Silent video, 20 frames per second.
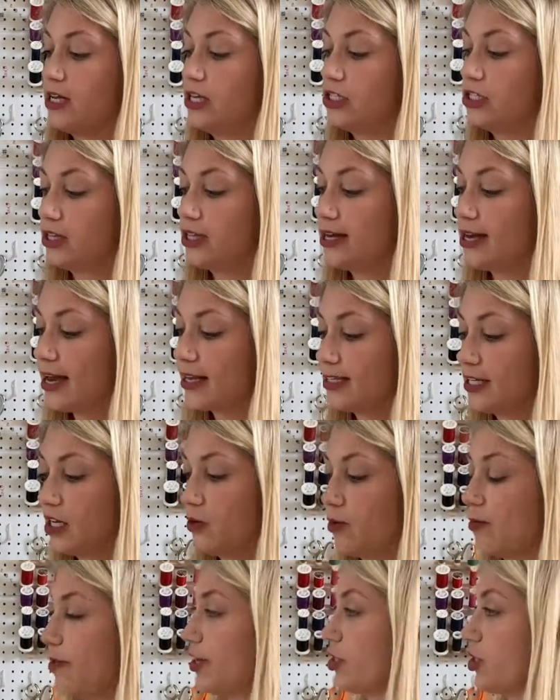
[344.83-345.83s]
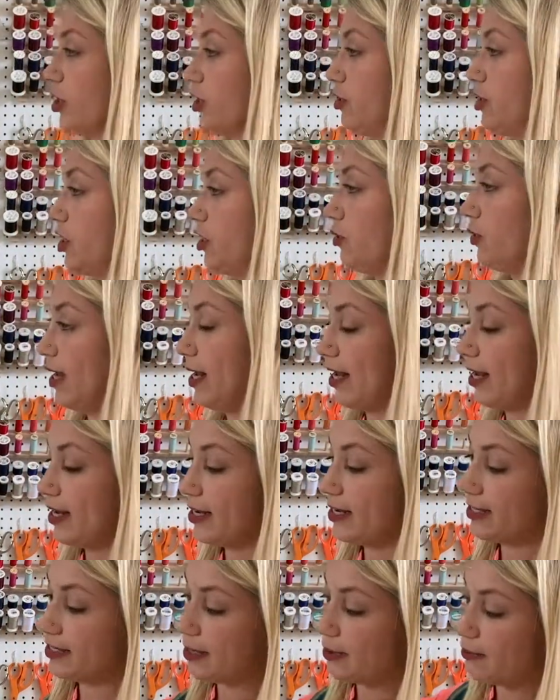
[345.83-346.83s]
So the next thing you want to make sure you do
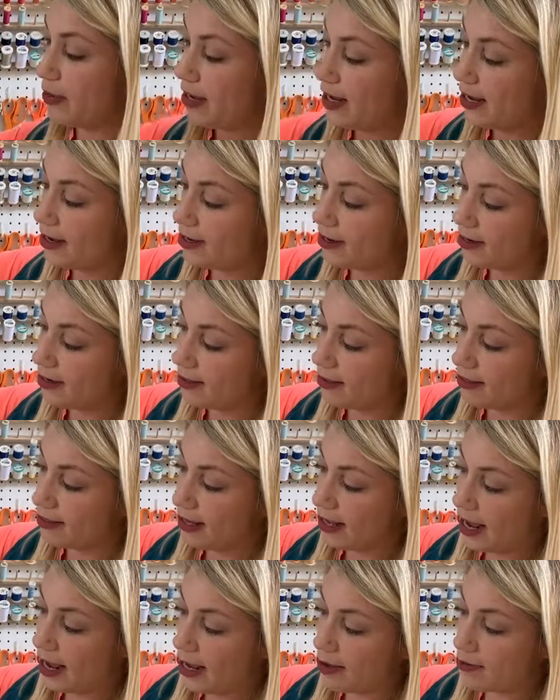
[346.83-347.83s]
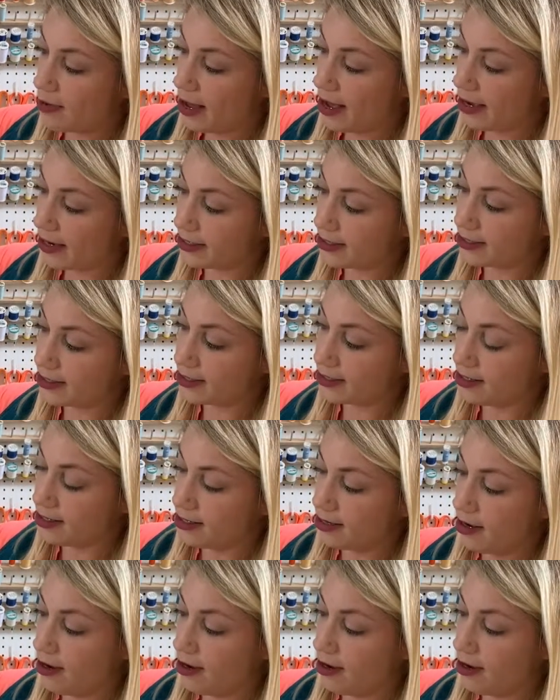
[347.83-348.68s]
is pin the apex